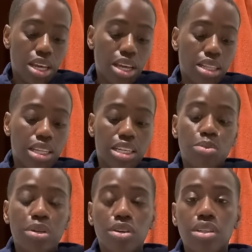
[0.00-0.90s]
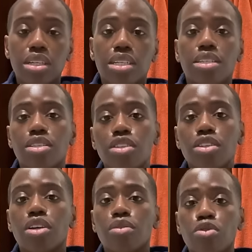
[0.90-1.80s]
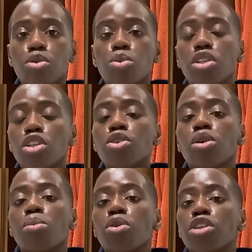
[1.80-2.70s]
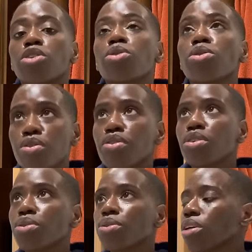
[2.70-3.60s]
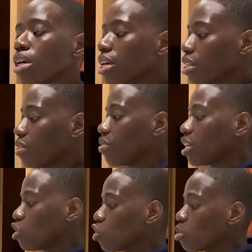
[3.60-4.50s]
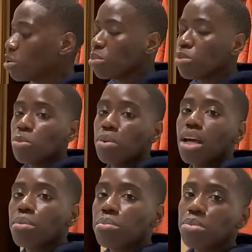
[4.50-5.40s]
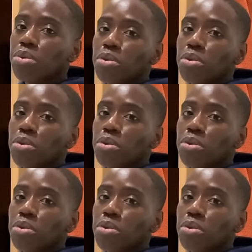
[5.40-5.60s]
And let's be honest, you know, if you want to look more youthful, the face should be more plump.